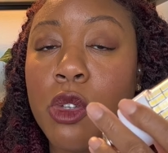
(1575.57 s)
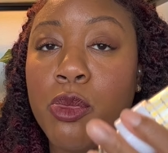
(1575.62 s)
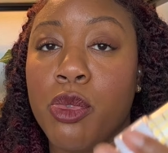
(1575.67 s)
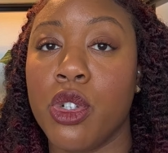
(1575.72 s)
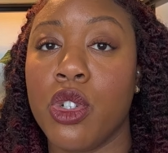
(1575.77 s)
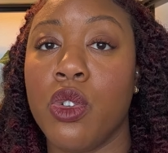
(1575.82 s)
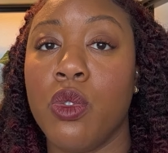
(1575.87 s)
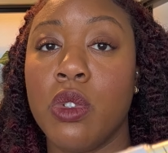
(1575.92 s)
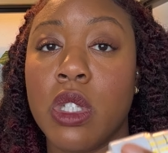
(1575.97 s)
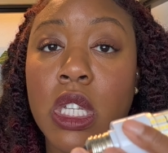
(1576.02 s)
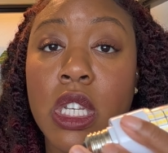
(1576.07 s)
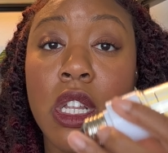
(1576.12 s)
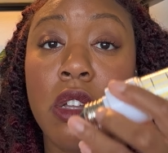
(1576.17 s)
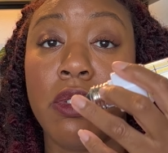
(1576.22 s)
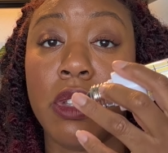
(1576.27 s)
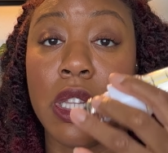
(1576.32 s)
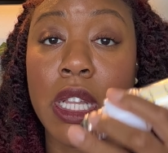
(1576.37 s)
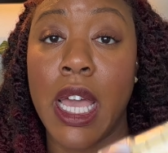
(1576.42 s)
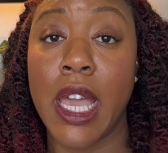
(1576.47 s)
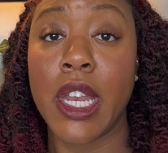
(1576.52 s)
produce enough
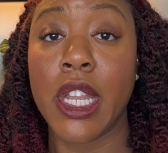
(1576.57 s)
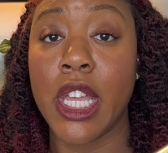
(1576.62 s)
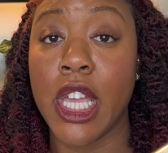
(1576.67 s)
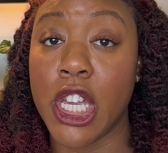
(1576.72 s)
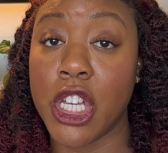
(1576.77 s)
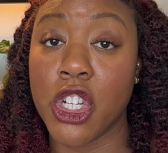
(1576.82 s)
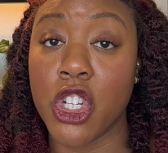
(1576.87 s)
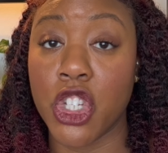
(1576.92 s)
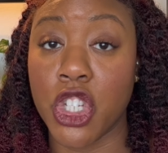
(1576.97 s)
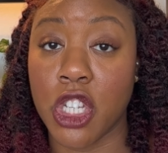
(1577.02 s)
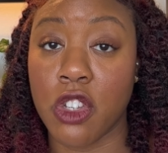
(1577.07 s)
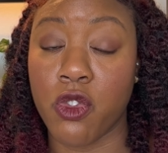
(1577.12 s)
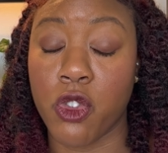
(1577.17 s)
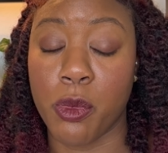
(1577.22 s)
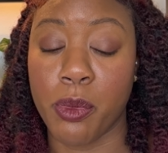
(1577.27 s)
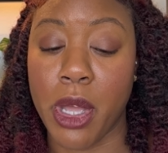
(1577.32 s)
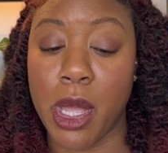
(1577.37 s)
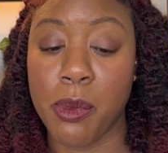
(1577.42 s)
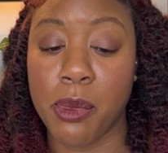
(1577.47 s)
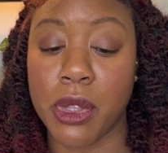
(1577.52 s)
light and energy for
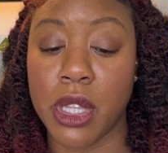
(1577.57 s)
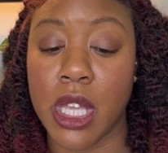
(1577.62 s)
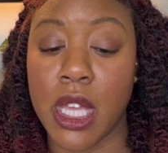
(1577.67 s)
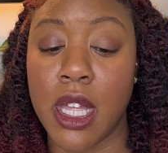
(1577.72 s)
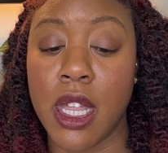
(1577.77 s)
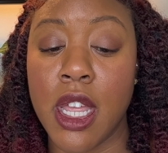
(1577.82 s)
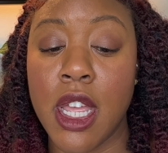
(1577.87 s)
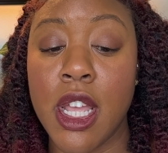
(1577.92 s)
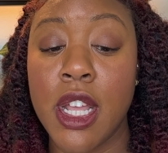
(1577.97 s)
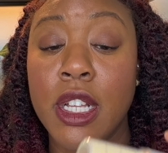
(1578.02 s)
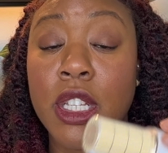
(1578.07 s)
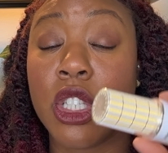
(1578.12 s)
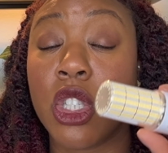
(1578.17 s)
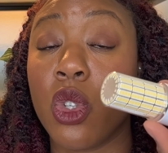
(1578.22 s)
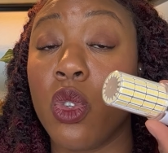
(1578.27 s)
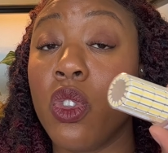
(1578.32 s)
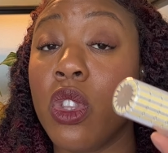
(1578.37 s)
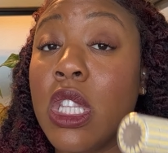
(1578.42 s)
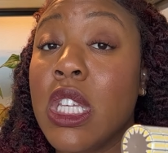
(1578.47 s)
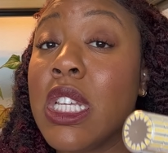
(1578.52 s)
my plant.
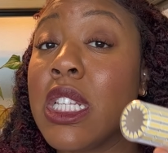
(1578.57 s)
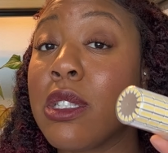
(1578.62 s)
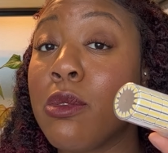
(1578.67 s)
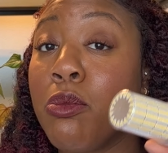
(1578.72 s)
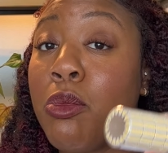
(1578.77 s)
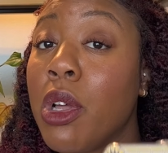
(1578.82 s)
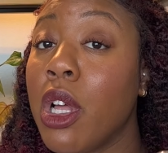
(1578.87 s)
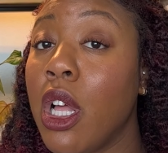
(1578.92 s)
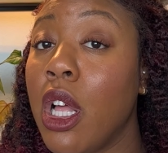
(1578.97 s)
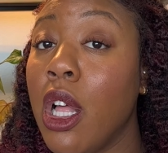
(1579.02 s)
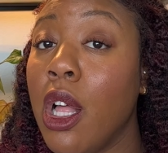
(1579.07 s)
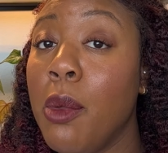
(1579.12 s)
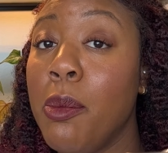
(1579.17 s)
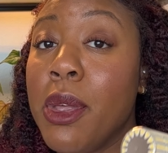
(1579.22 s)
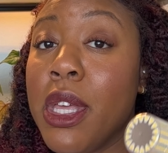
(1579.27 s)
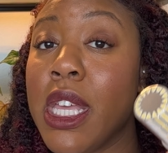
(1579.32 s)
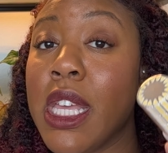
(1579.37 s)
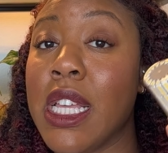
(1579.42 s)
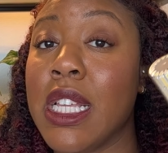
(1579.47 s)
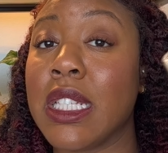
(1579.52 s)
So this bulb
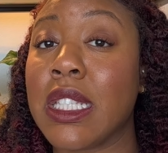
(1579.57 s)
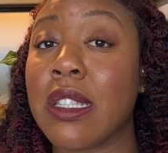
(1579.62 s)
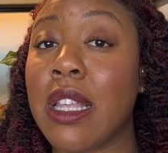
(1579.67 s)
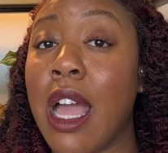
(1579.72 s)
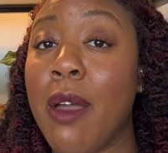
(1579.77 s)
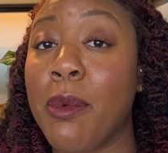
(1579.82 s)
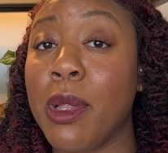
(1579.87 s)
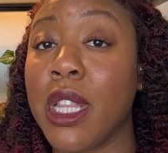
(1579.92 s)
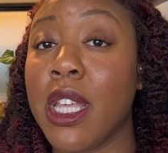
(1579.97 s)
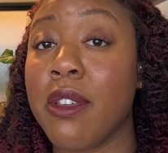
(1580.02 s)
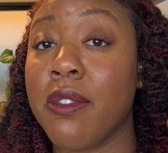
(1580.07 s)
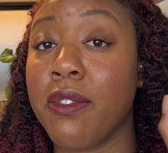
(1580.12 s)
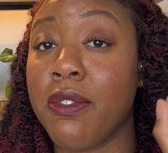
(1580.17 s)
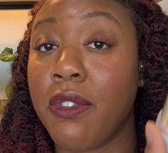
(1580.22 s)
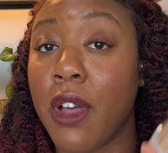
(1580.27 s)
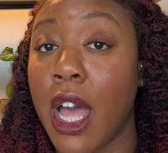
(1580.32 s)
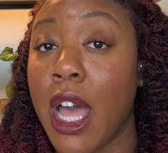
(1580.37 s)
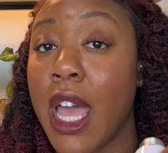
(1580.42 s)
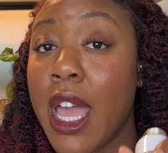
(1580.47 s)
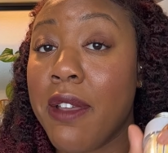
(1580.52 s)
is, I believe,
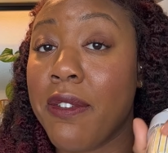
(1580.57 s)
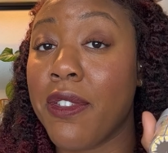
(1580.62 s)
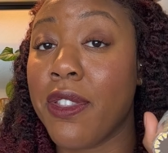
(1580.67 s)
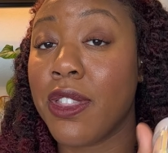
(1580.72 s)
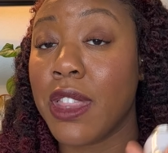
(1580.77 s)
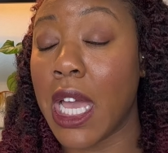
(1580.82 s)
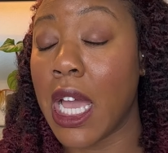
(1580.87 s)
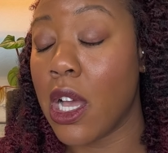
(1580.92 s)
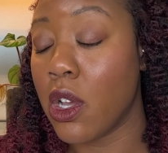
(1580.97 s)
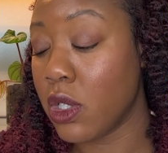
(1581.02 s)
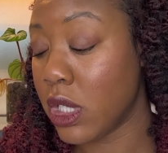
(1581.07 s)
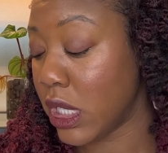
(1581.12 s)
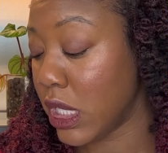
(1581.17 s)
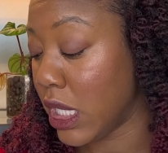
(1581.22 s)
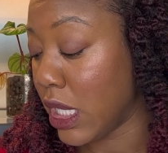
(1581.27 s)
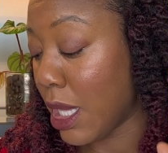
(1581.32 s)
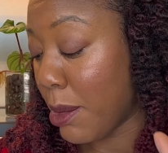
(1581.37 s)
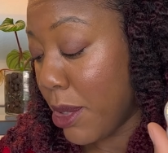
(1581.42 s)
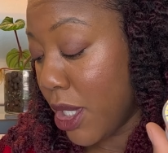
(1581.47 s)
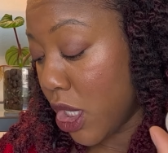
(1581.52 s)

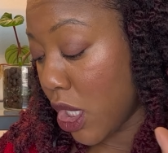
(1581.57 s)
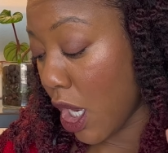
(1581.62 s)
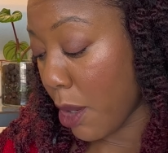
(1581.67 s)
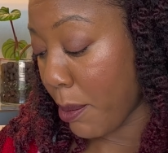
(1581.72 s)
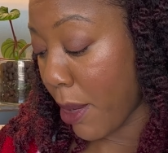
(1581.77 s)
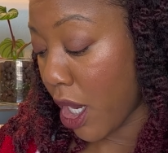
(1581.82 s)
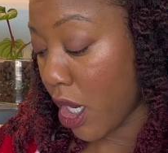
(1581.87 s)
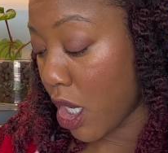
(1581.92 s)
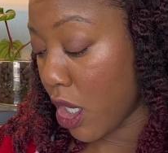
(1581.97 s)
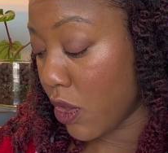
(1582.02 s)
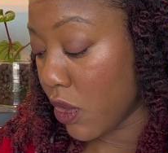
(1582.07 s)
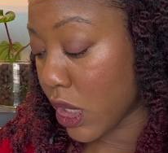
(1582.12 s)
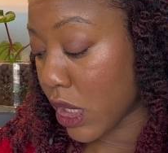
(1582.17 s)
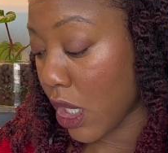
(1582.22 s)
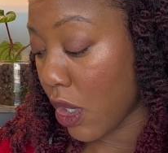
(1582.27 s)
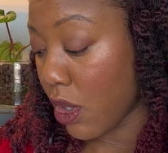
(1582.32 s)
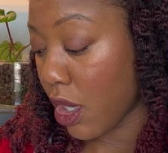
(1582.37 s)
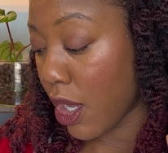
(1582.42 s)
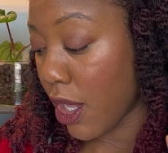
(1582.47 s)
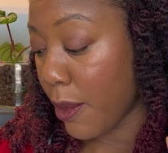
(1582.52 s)
5,000, let me check my notes,
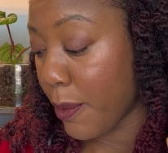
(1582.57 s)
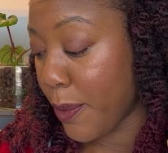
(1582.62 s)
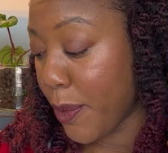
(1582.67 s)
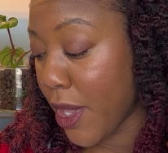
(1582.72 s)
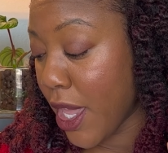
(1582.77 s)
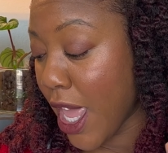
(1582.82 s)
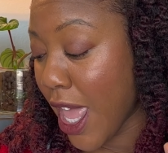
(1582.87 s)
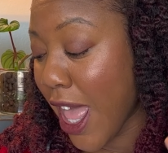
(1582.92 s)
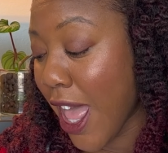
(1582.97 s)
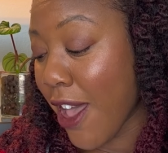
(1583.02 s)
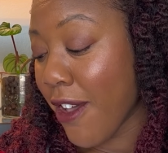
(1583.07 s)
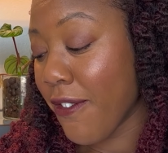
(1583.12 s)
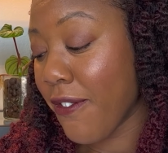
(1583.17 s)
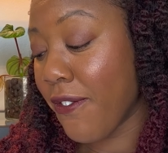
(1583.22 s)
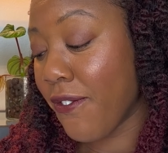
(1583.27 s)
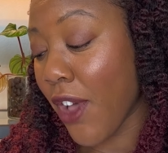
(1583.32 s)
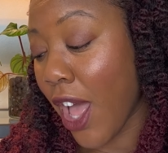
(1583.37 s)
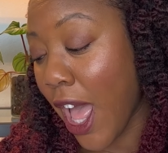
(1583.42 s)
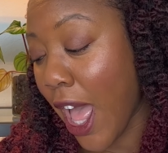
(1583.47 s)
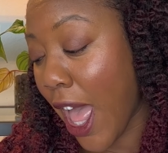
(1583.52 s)
hold up,
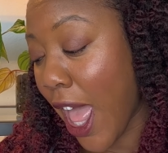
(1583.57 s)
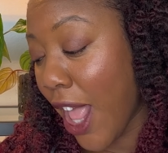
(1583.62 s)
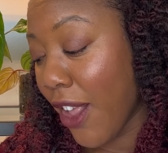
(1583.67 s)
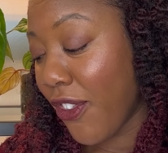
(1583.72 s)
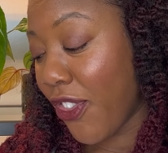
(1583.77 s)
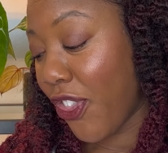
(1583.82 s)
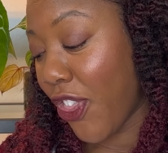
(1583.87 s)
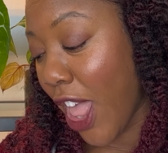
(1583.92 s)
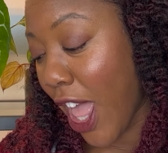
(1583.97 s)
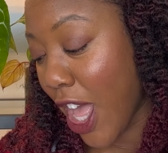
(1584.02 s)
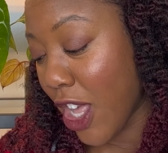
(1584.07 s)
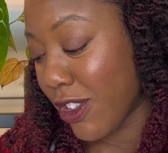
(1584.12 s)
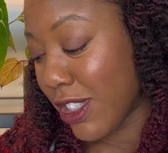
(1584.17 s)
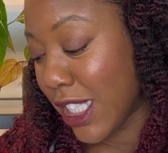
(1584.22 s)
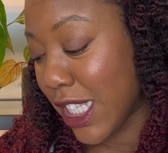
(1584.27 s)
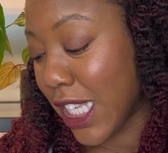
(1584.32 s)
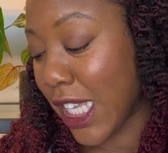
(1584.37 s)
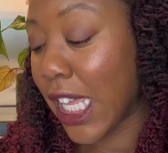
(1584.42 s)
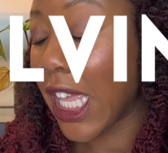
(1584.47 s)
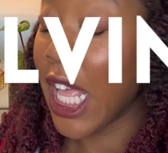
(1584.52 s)

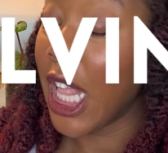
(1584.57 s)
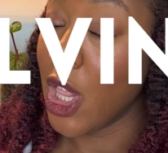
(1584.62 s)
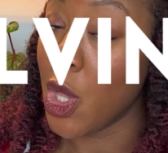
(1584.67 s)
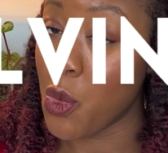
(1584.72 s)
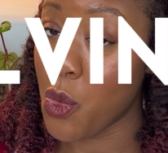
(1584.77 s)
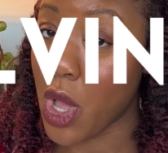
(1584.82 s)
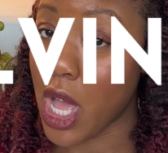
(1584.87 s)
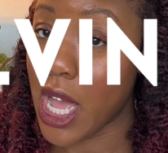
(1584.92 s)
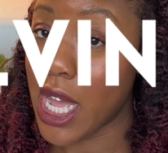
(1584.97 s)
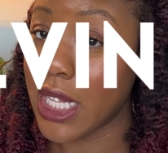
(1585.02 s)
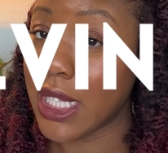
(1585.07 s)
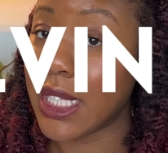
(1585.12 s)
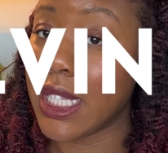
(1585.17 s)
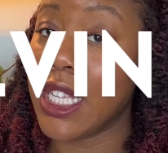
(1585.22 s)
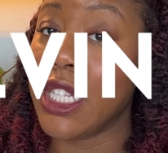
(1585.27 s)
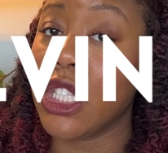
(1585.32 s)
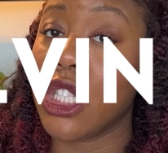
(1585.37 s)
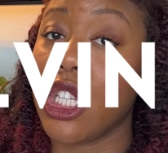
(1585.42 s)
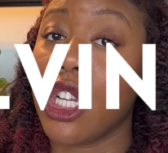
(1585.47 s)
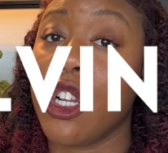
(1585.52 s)
5,000 kilowatts
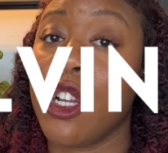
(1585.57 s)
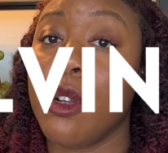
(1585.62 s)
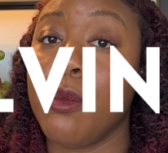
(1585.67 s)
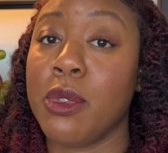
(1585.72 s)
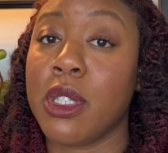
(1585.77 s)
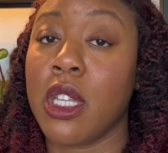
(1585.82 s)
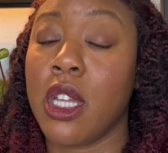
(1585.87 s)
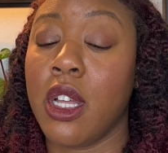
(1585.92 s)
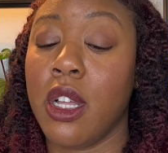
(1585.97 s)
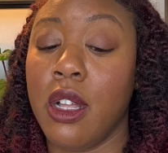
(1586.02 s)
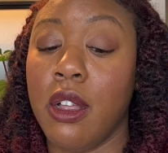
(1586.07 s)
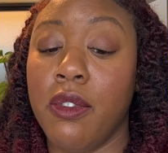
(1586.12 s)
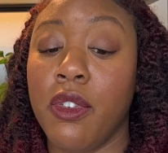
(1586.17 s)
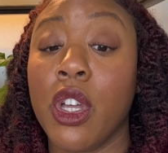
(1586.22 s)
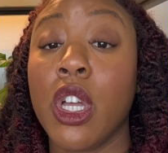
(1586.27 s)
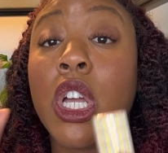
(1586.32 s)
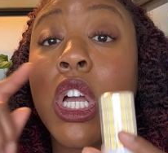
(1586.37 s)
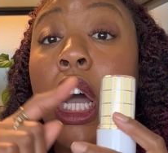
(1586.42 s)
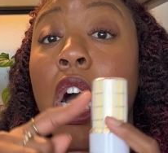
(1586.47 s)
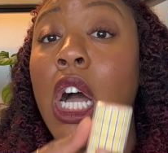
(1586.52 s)
in terms
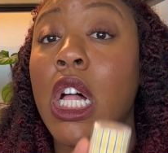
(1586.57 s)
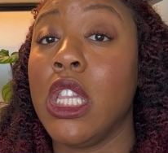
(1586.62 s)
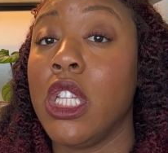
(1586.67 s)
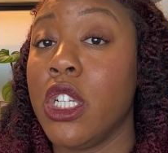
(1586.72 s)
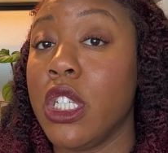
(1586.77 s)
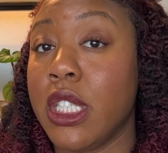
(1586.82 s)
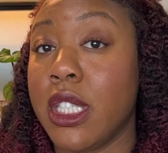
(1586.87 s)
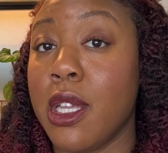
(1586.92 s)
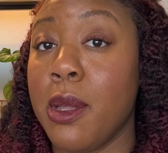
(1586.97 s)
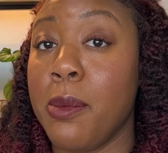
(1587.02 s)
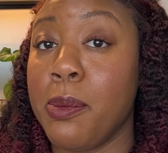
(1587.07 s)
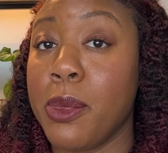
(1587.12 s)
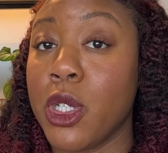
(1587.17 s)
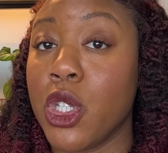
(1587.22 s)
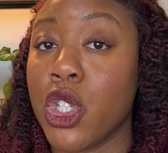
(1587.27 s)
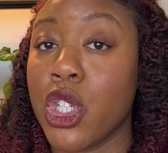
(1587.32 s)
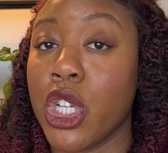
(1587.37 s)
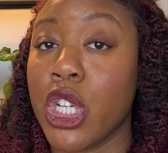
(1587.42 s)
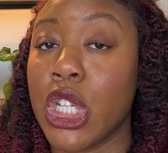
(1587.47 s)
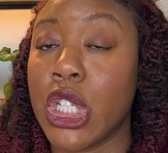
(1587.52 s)
of color
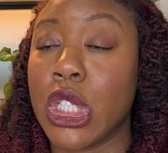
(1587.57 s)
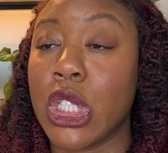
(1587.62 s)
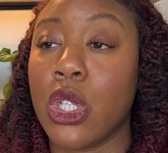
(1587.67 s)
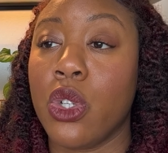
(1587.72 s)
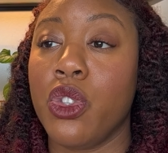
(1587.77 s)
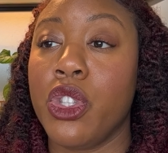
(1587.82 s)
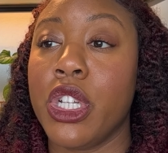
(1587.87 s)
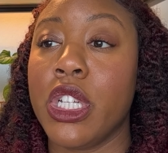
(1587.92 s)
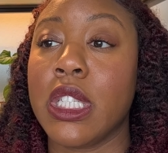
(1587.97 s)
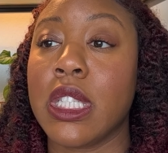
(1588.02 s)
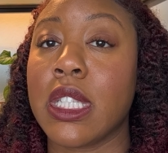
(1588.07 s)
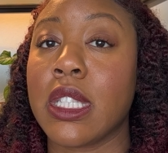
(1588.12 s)
temperature. So there's